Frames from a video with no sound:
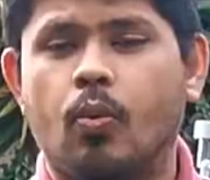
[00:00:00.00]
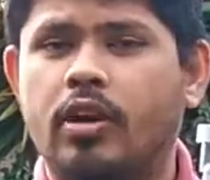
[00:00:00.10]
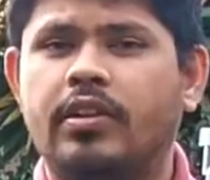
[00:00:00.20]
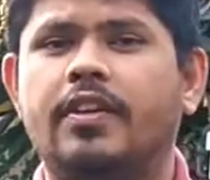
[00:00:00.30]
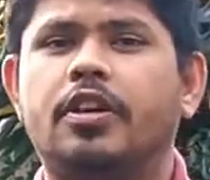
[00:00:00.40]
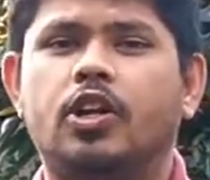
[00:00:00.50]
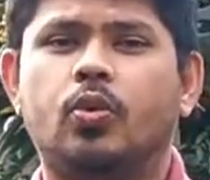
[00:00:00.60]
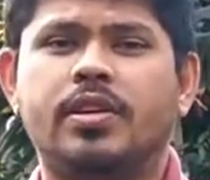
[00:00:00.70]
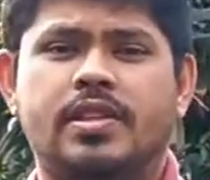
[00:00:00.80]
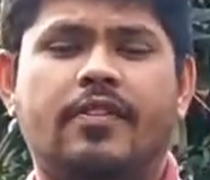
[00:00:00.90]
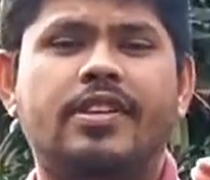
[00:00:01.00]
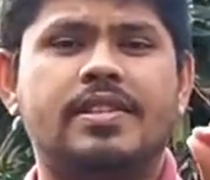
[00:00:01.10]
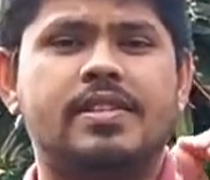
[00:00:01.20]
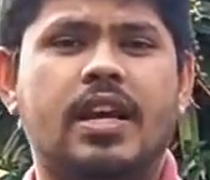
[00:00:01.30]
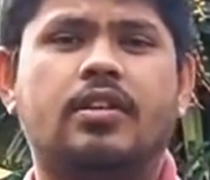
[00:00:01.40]
what they will do is they will
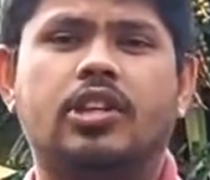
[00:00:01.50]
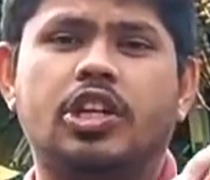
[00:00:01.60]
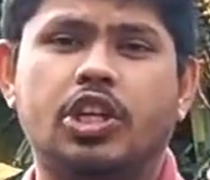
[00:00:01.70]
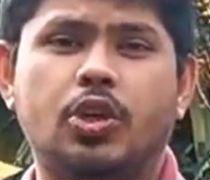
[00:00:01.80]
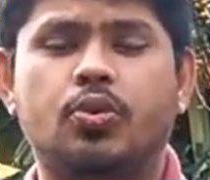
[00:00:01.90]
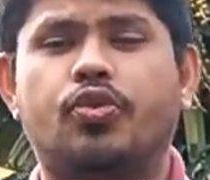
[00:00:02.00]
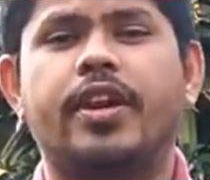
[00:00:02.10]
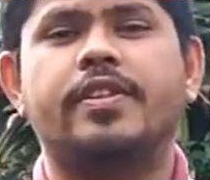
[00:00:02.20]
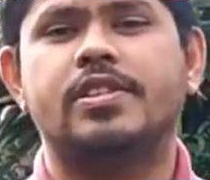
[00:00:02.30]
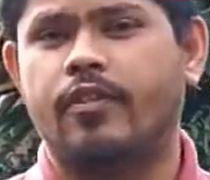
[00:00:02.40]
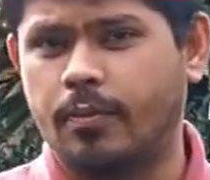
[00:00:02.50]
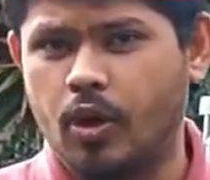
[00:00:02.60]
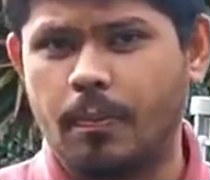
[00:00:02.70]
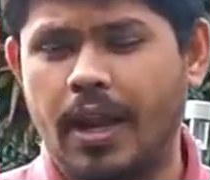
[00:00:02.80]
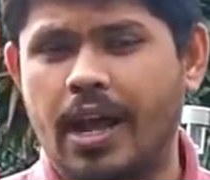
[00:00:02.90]
suck the nutrients from
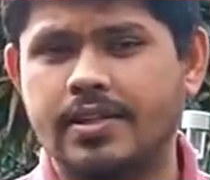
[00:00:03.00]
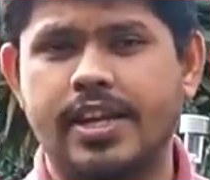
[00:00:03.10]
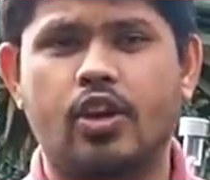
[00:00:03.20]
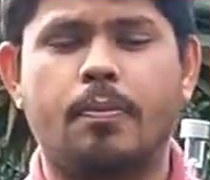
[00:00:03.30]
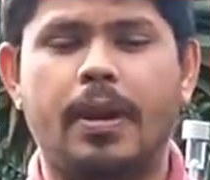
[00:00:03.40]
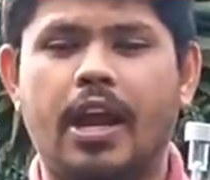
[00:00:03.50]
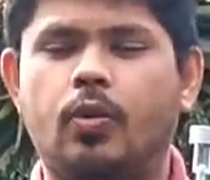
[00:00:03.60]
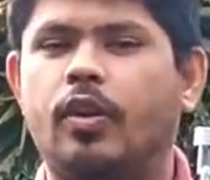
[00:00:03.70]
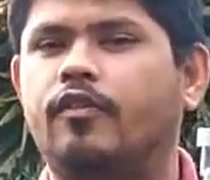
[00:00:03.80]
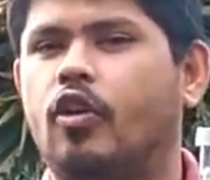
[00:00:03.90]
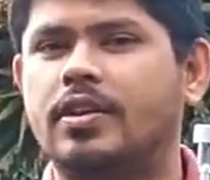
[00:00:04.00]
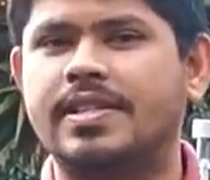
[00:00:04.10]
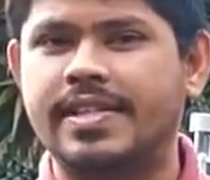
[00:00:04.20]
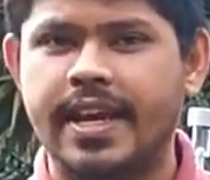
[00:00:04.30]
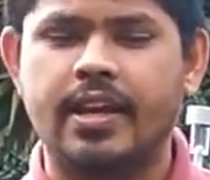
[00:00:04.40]
your plants and your plant will fall
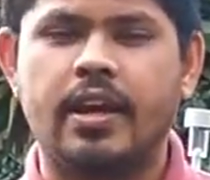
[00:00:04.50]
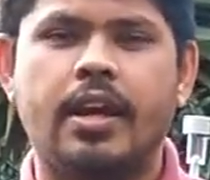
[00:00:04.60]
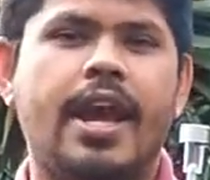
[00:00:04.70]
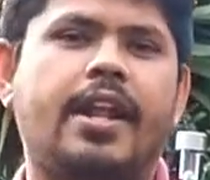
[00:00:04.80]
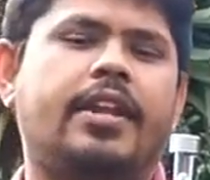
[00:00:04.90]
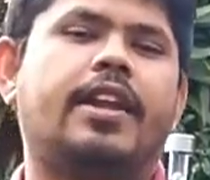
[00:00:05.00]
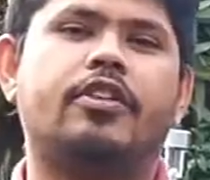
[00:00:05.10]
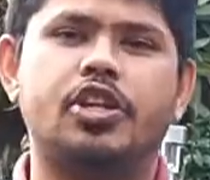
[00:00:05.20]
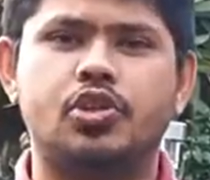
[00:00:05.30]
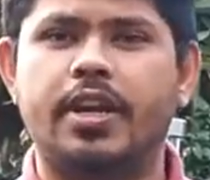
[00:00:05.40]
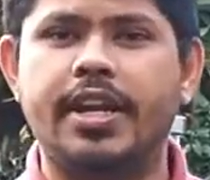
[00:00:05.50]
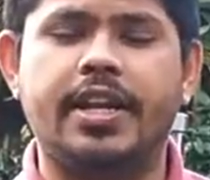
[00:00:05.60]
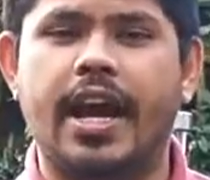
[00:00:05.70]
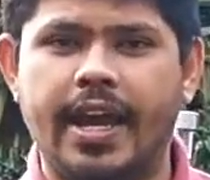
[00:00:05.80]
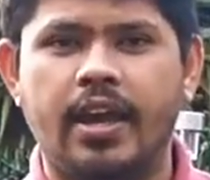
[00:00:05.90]
sick and then eventually
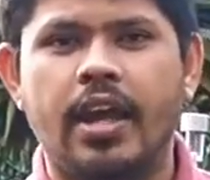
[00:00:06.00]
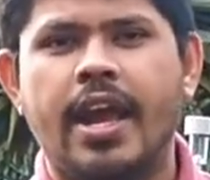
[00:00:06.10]
die.